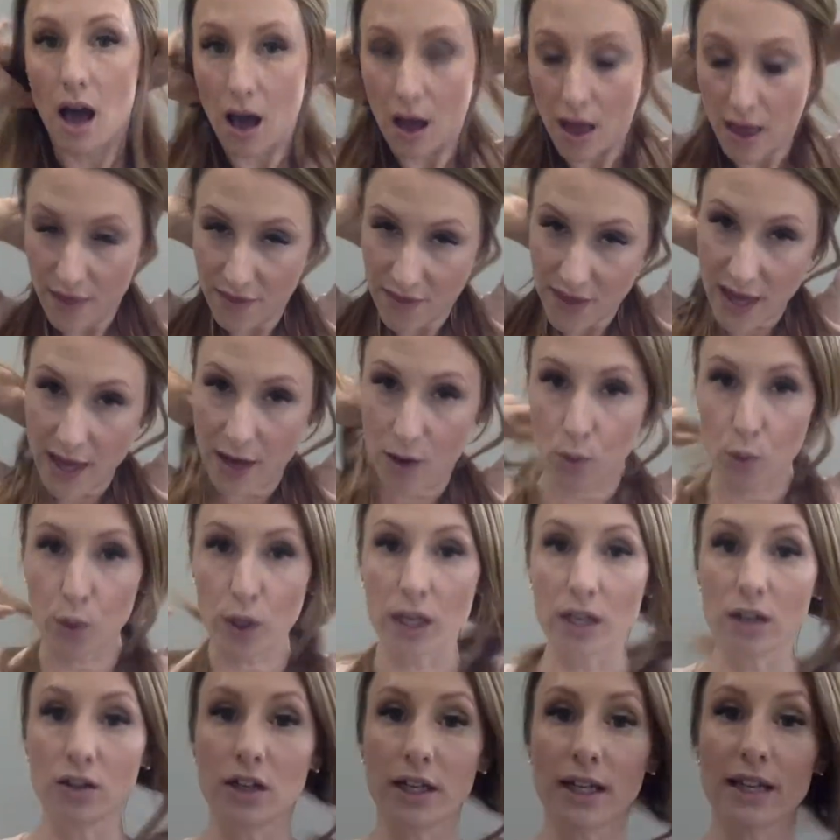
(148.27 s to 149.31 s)
And then we're
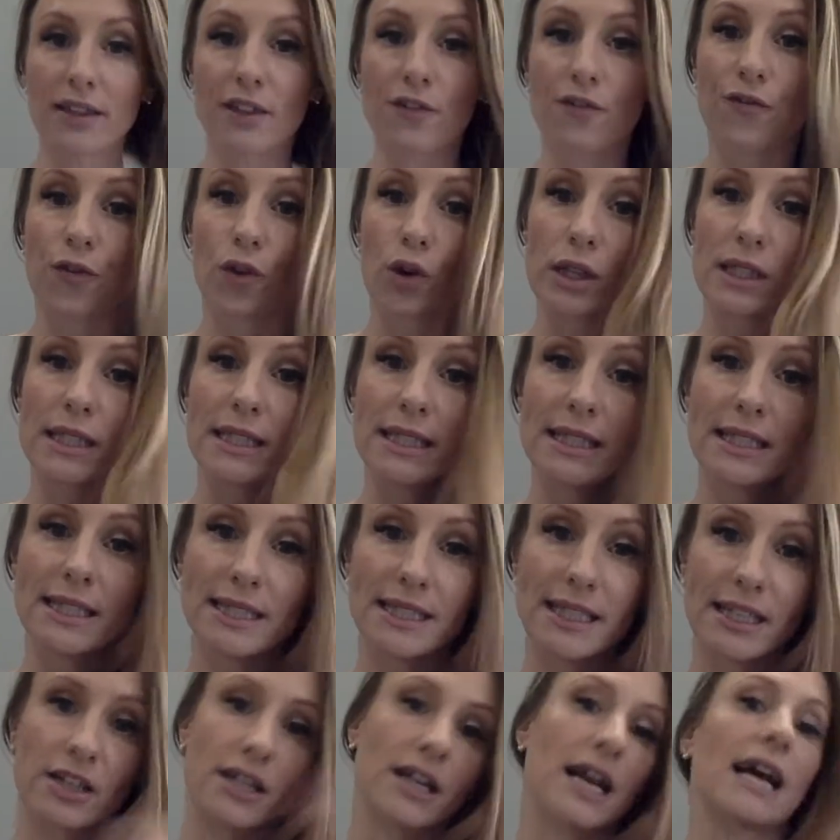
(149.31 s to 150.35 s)
going to look at the forces
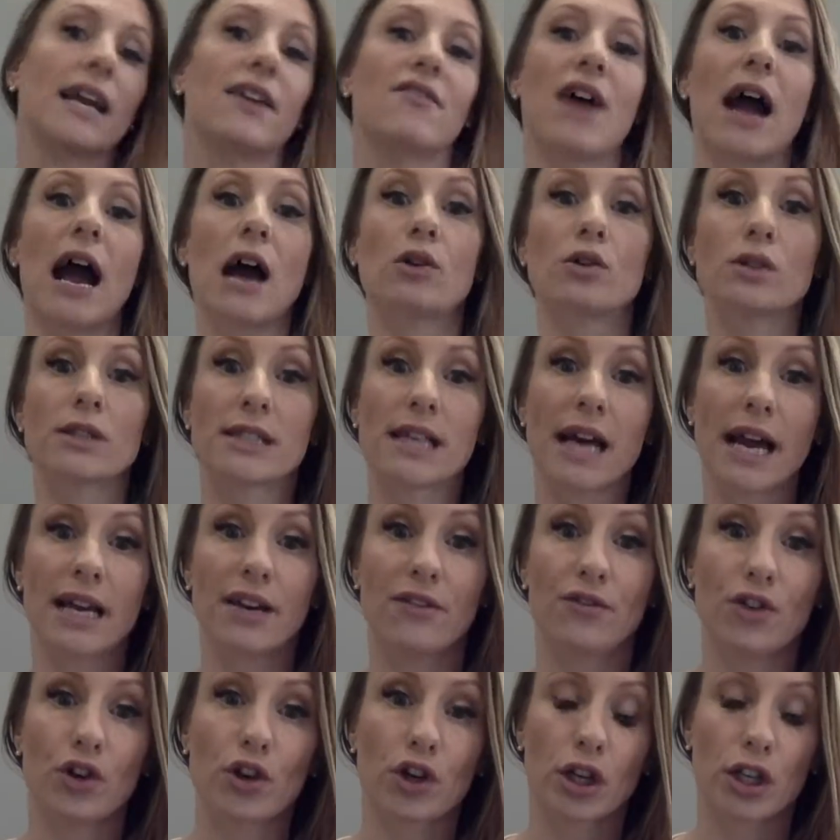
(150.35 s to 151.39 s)
that are kind of outside
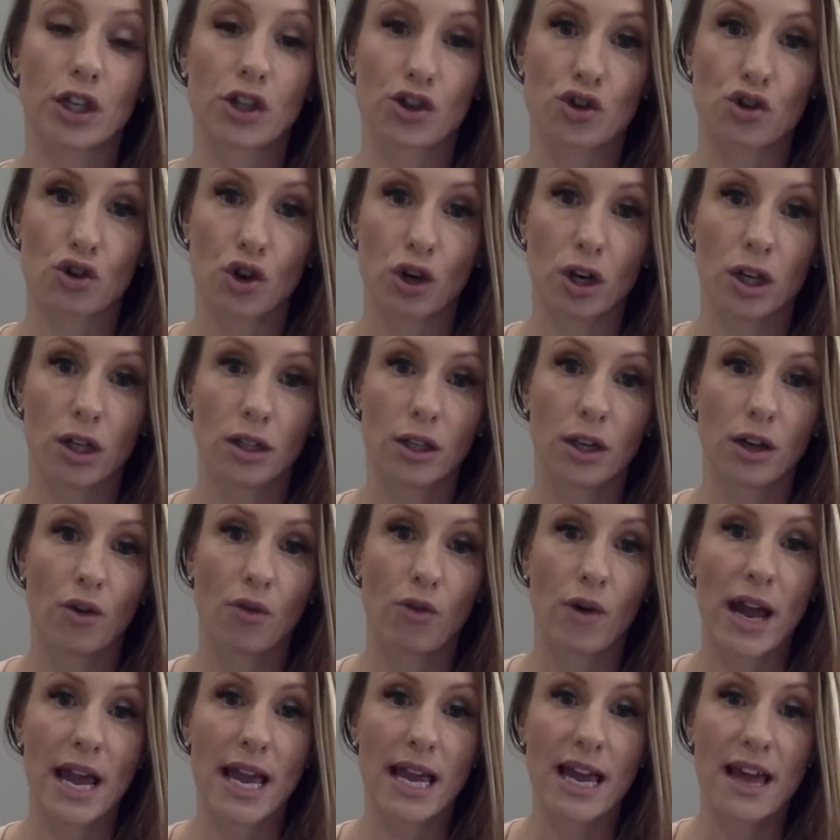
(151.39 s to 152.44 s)
of your control,
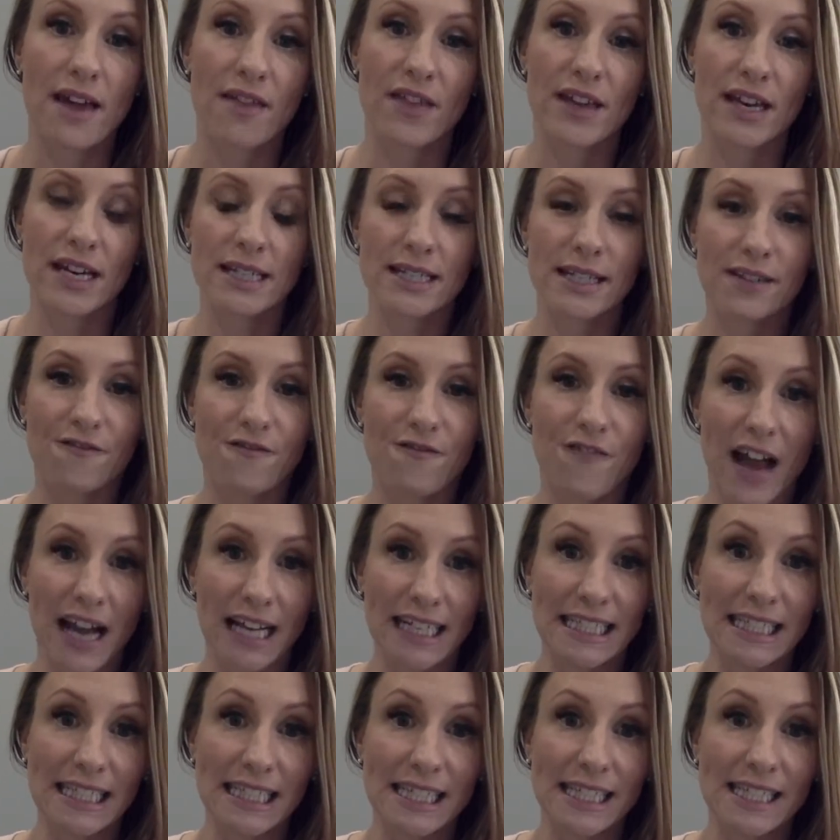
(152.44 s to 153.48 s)
right, that is
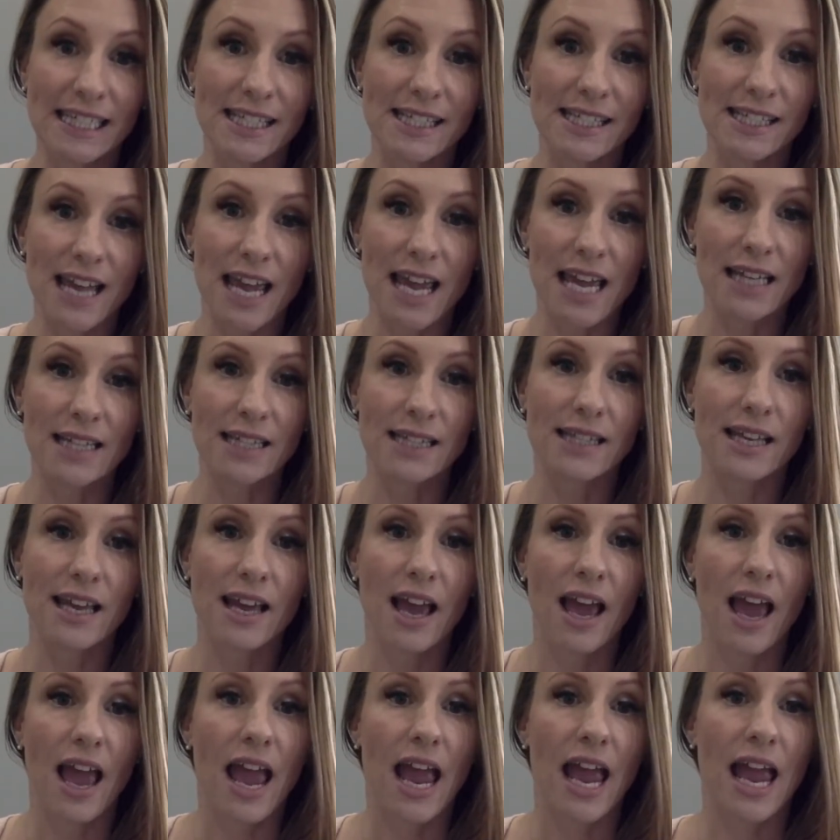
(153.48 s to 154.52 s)
affecting this state,
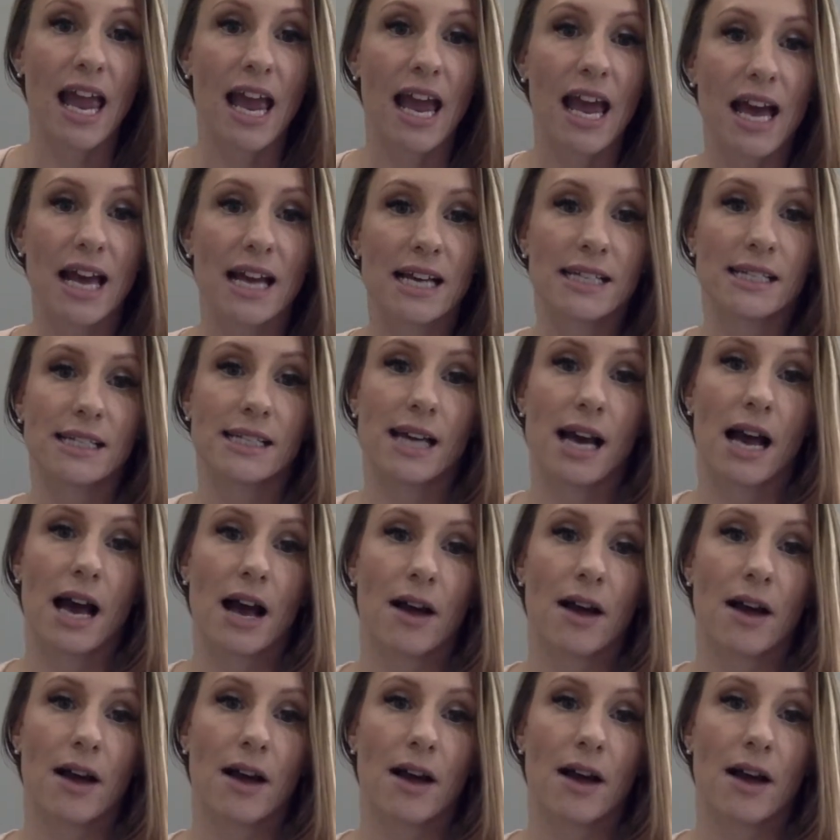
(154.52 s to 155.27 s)
and